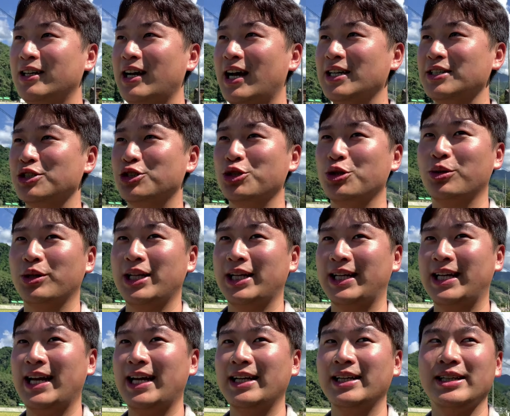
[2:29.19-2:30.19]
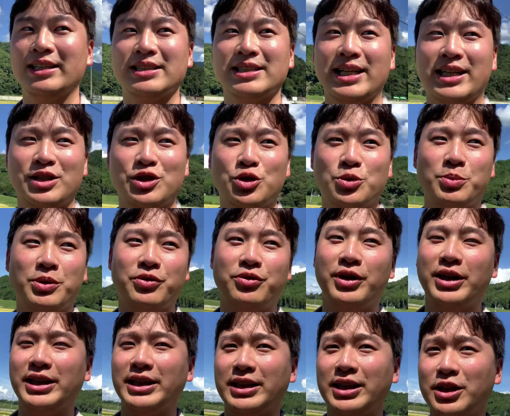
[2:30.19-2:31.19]
as a joke like Canada is like a super
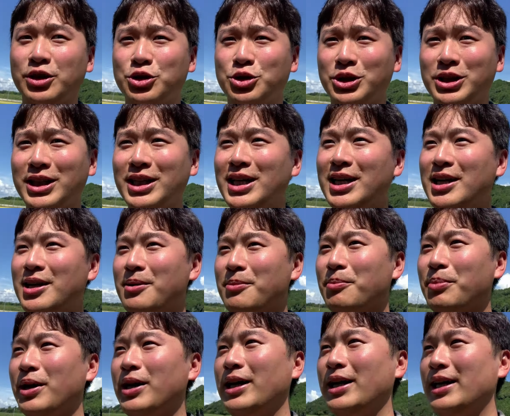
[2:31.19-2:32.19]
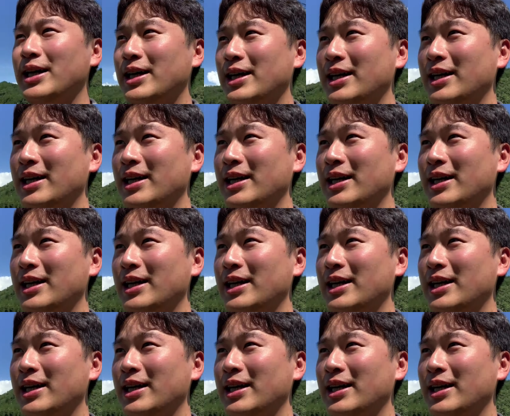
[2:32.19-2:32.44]
friendly country, but